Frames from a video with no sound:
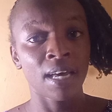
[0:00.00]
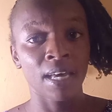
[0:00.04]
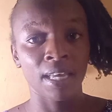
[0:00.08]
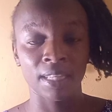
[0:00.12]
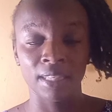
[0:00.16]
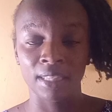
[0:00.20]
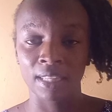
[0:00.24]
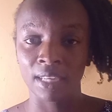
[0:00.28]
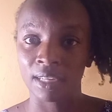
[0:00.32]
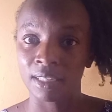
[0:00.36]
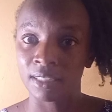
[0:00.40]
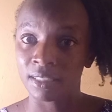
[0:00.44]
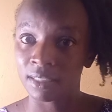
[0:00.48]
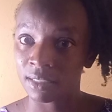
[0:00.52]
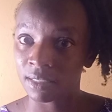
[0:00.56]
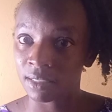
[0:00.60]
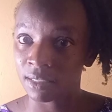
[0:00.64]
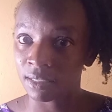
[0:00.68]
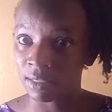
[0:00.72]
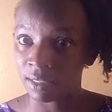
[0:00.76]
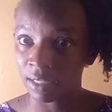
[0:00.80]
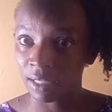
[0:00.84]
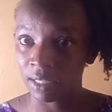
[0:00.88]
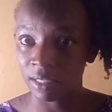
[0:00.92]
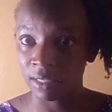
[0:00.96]
And that
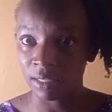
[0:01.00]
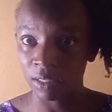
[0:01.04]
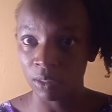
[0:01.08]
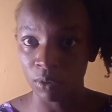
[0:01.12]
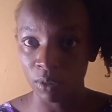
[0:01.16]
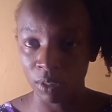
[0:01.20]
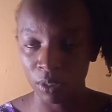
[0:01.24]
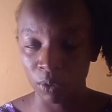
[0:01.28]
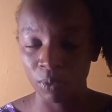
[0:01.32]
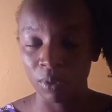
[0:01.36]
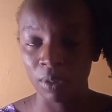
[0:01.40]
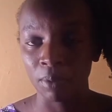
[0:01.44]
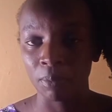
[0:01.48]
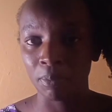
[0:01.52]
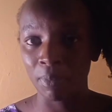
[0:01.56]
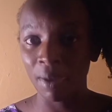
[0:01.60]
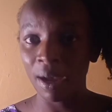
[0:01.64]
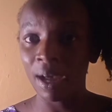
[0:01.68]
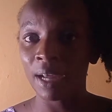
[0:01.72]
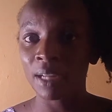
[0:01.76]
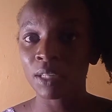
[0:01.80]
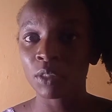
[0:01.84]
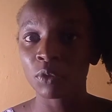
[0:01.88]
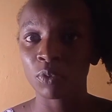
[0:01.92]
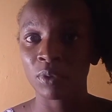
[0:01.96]
really sounded well,
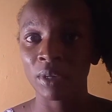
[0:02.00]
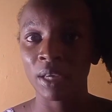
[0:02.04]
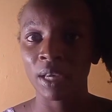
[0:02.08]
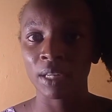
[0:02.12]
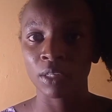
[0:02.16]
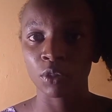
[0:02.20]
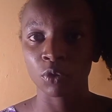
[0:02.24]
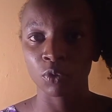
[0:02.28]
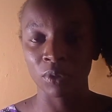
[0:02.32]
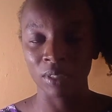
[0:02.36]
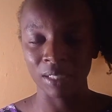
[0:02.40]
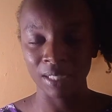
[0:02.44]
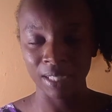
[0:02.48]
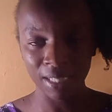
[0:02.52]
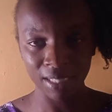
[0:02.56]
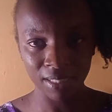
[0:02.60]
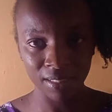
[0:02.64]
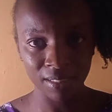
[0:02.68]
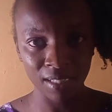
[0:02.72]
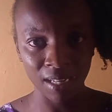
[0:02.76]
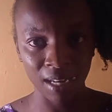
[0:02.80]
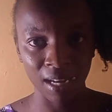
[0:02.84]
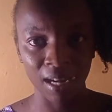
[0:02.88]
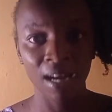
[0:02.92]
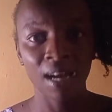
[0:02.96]
but we had to
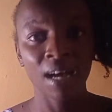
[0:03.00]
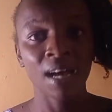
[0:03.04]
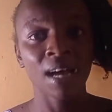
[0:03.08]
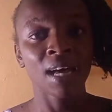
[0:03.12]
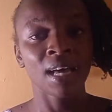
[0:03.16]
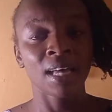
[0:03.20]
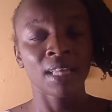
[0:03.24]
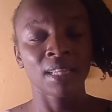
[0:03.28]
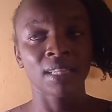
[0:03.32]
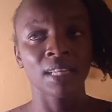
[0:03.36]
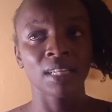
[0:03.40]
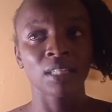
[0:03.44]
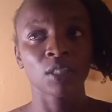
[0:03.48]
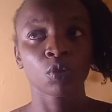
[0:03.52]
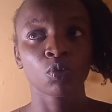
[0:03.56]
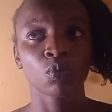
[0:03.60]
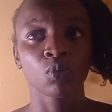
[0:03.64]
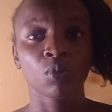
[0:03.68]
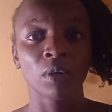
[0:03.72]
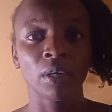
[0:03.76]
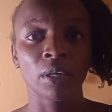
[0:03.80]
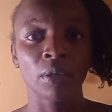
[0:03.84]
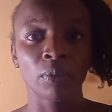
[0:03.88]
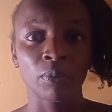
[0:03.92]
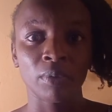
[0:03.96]
engage her. That's
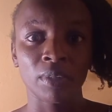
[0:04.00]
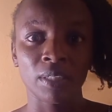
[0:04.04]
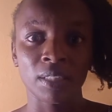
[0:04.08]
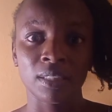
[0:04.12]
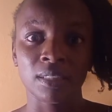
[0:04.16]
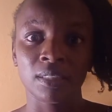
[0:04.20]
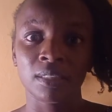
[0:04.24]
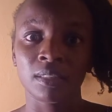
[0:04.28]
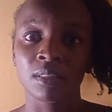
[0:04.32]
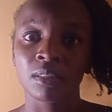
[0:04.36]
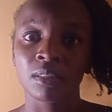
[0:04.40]
why we